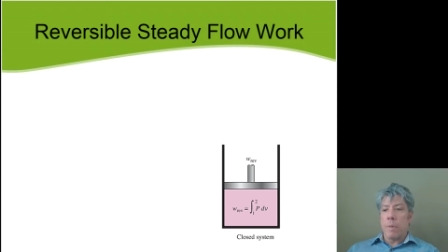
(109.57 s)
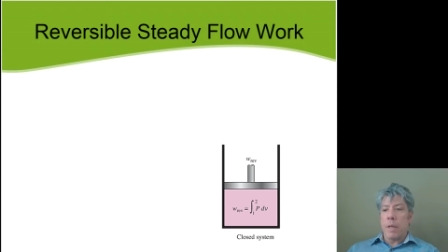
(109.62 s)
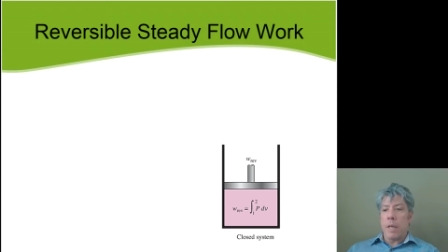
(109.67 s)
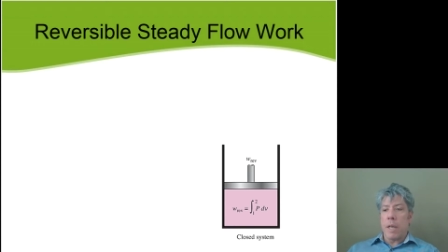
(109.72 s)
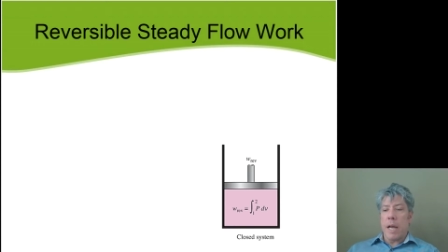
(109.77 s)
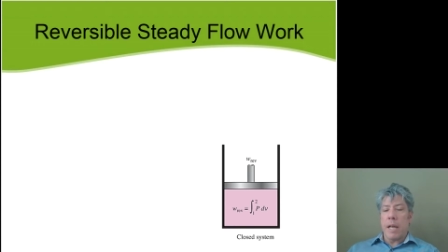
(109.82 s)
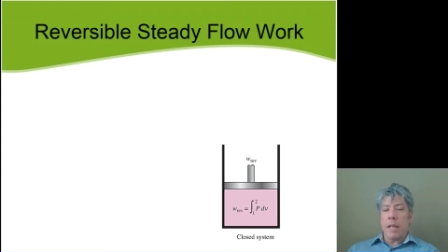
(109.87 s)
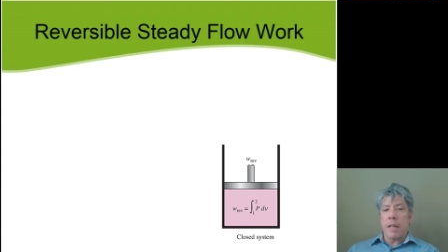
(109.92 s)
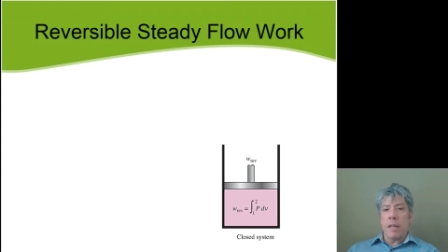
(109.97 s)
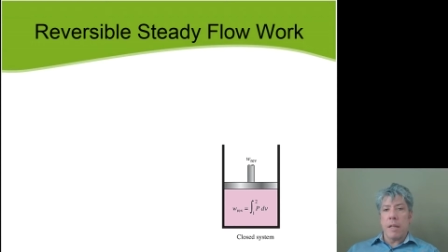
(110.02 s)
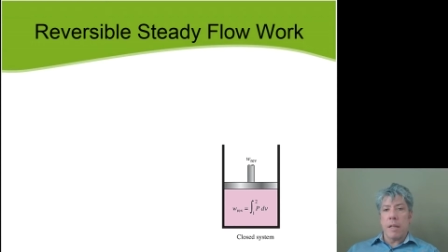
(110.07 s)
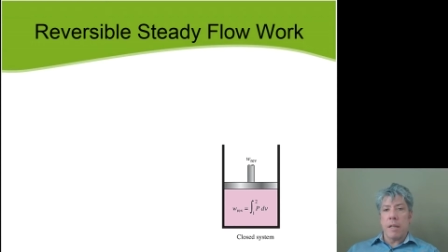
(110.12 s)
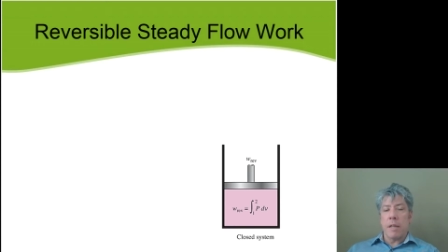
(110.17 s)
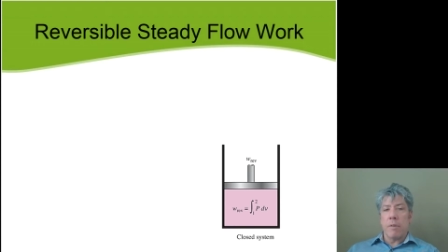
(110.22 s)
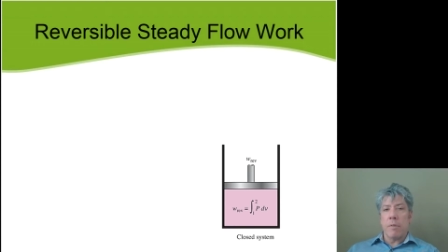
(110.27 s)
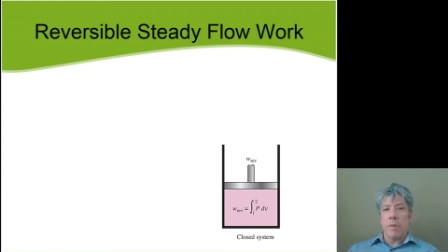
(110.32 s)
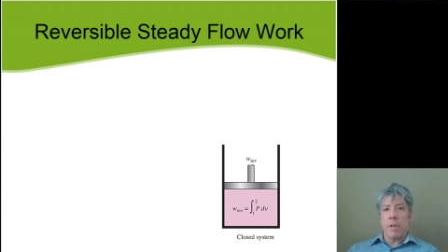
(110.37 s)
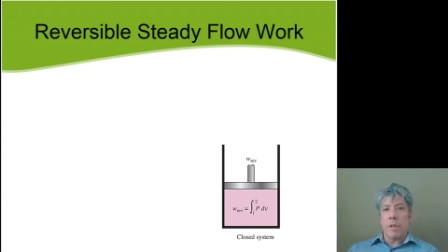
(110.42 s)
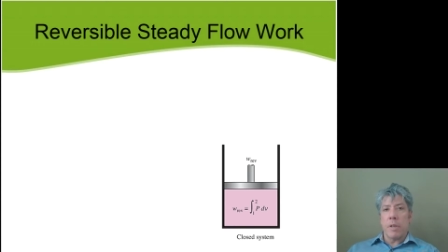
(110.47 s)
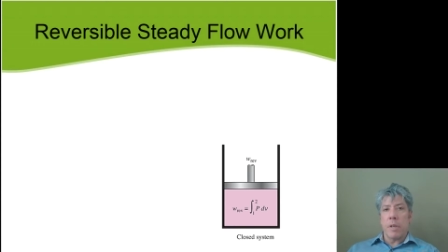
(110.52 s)
But I think
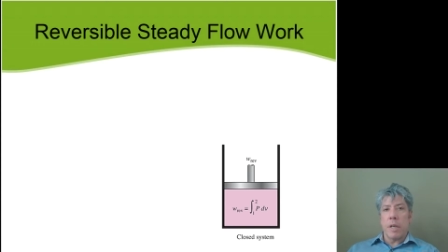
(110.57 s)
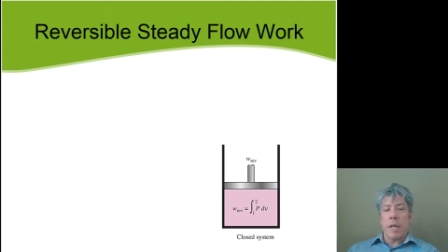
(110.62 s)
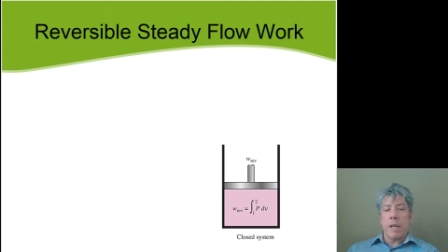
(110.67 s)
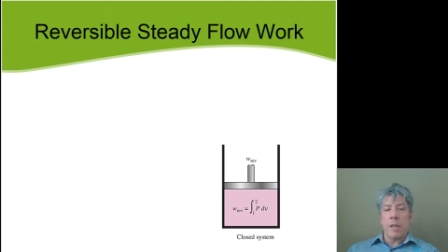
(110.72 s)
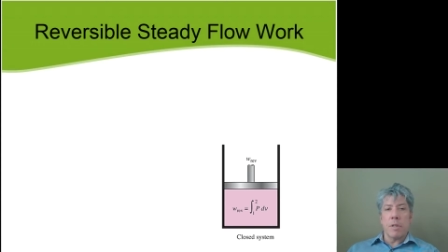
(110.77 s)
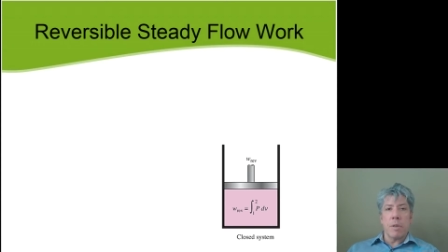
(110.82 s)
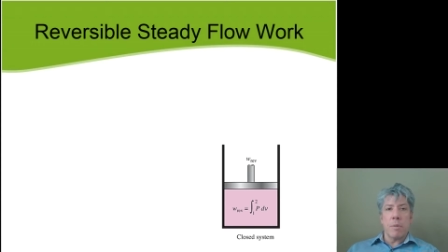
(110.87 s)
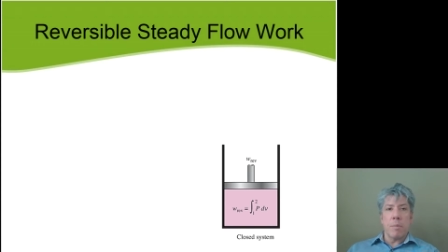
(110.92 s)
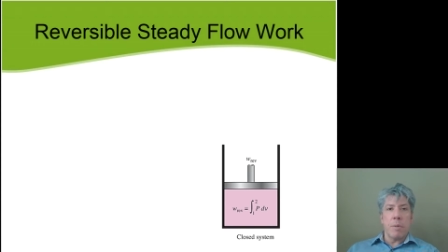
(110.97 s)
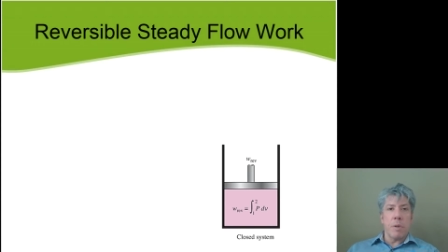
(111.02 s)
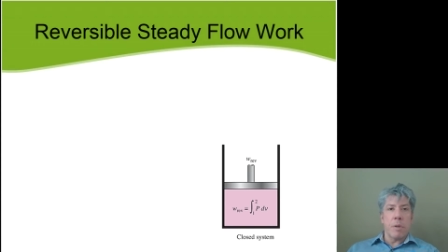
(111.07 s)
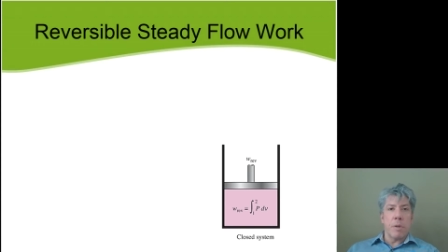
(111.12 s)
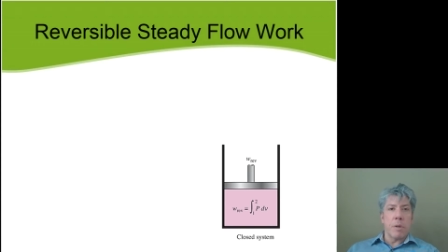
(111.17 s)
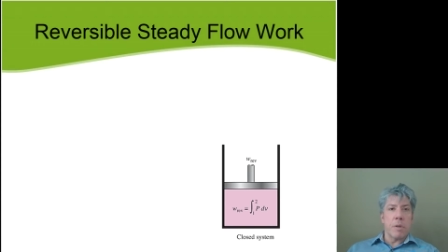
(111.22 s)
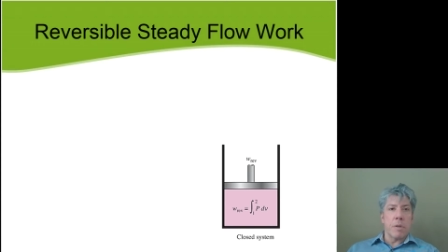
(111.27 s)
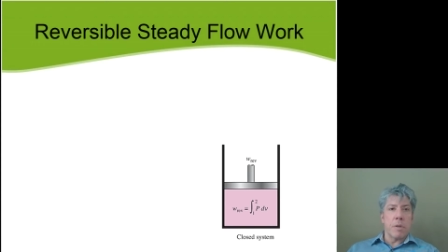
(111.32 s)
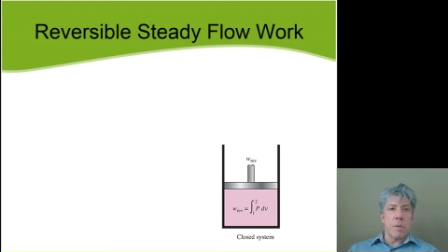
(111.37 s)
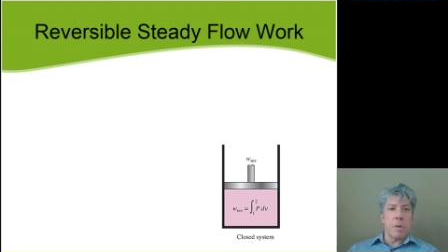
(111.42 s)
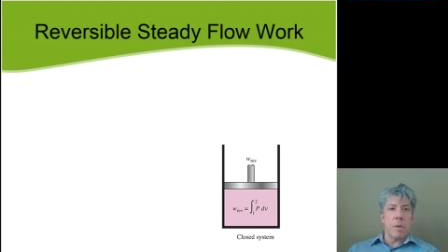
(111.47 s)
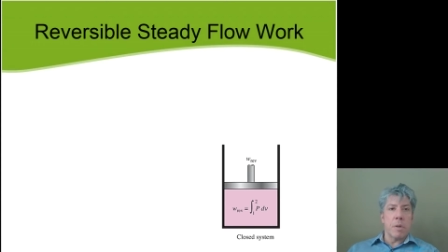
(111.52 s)
that with today's computer
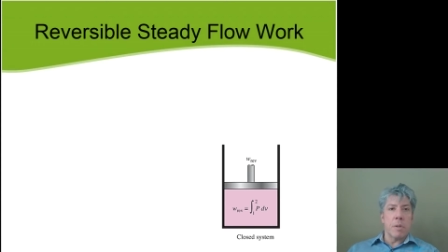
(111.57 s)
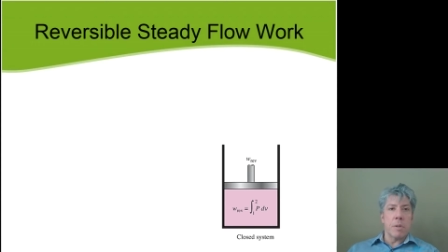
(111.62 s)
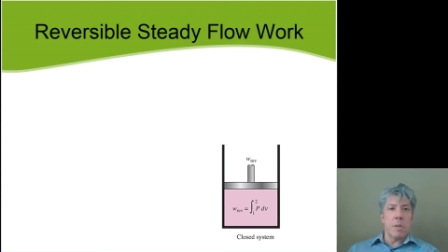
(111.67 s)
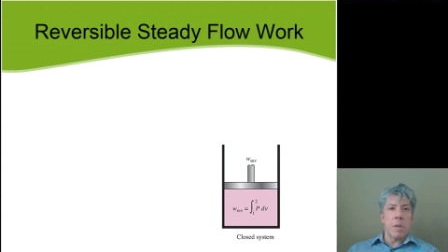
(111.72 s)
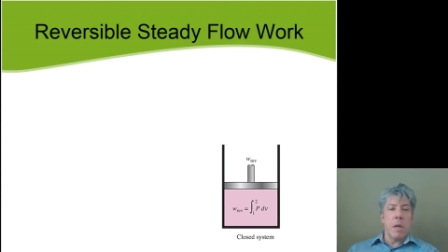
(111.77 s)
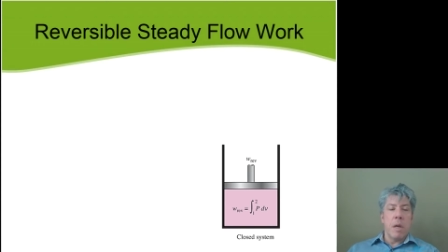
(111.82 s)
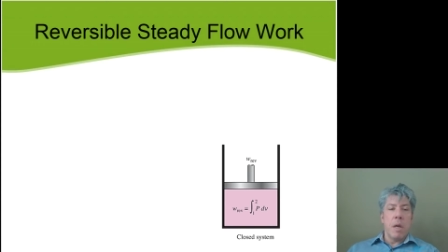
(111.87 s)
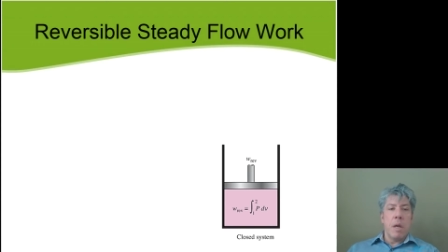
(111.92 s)
controls,